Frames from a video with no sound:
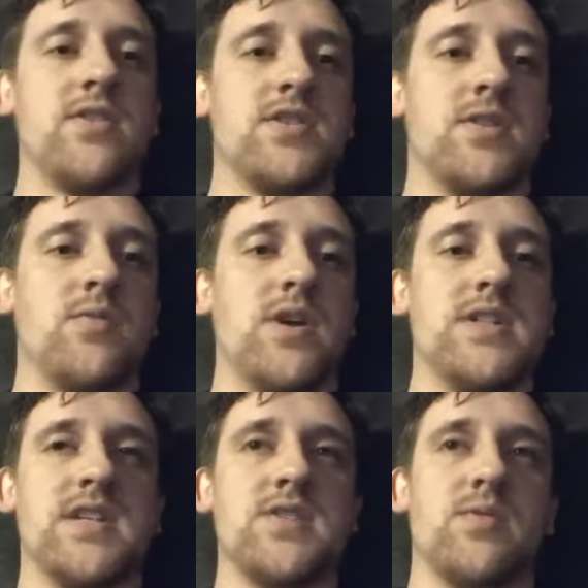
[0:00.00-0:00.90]
So, what
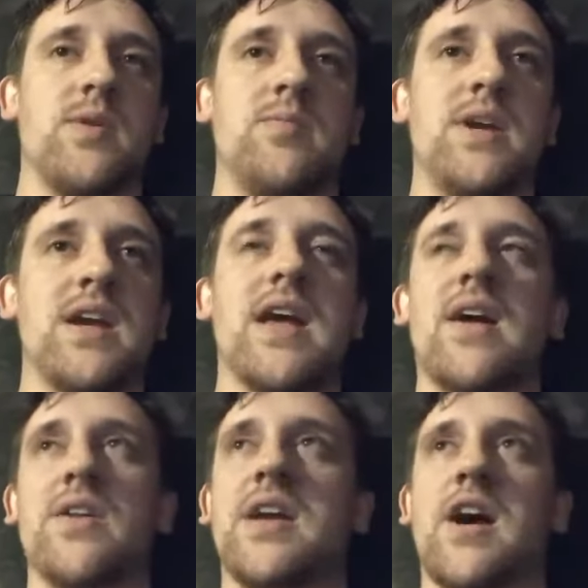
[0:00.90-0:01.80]
sins are we being
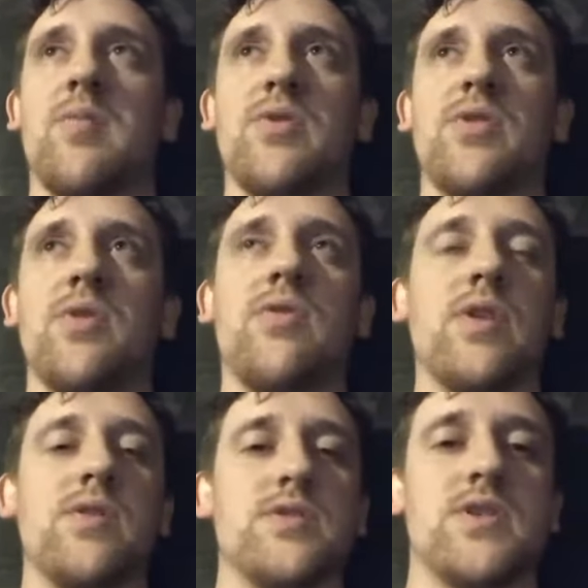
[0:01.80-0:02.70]
held accountable to if we
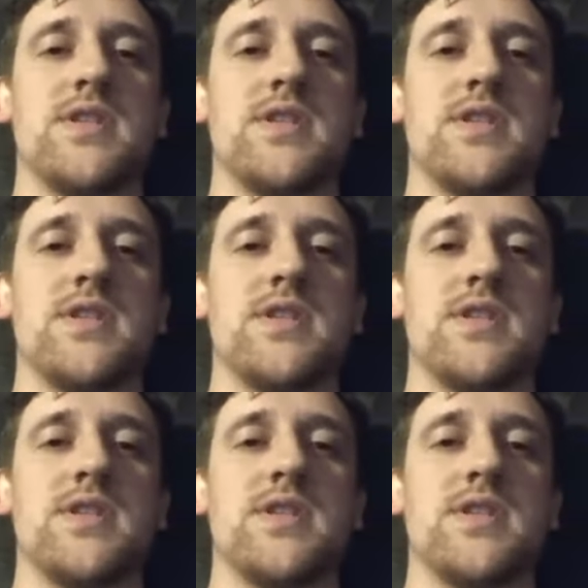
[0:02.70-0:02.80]
lose our